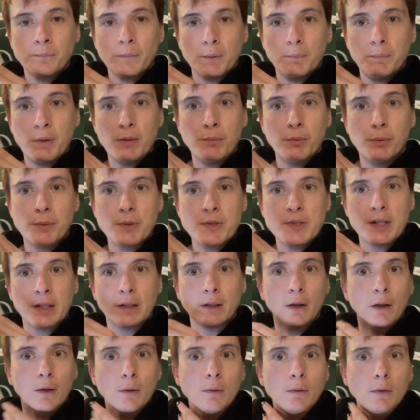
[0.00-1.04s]
people were saying
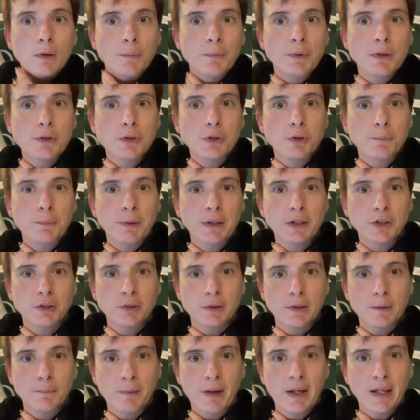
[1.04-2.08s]
like, oh, can we use your picture in
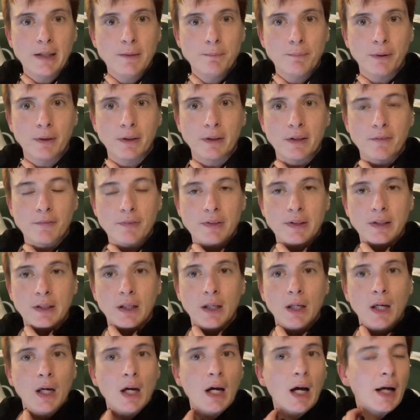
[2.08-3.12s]
the paper and everything?
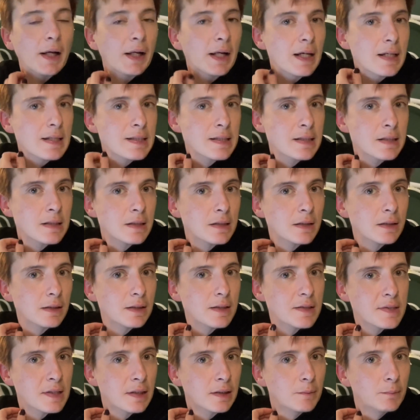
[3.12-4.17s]
And I had to
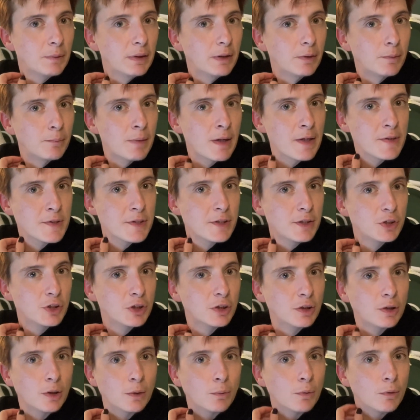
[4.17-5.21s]
send them a little message
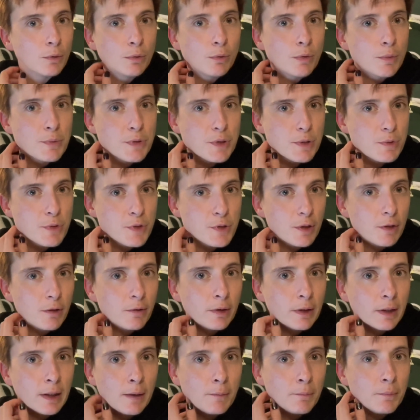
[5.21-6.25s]
and go, oh, I'm so
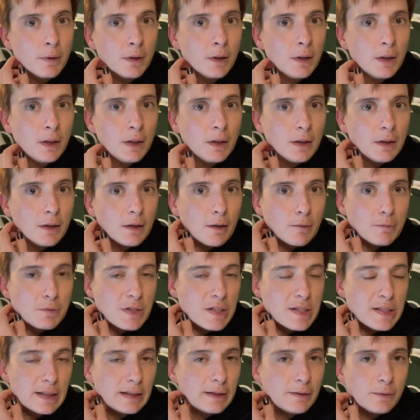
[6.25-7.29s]
sorry. I'm
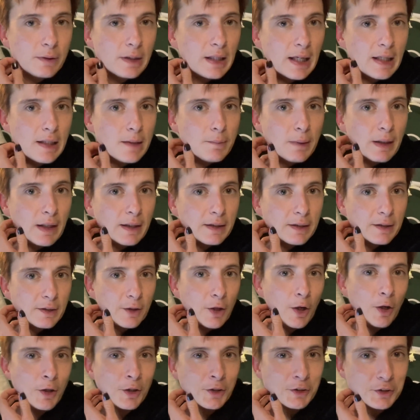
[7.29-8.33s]
just a little gay man in a
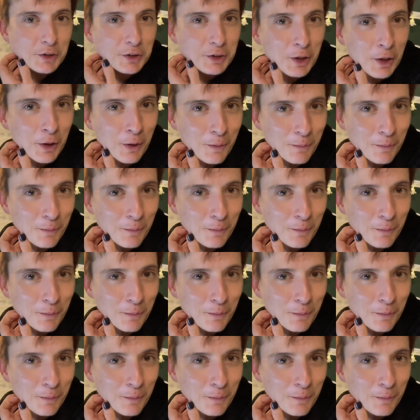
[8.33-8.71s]
costume.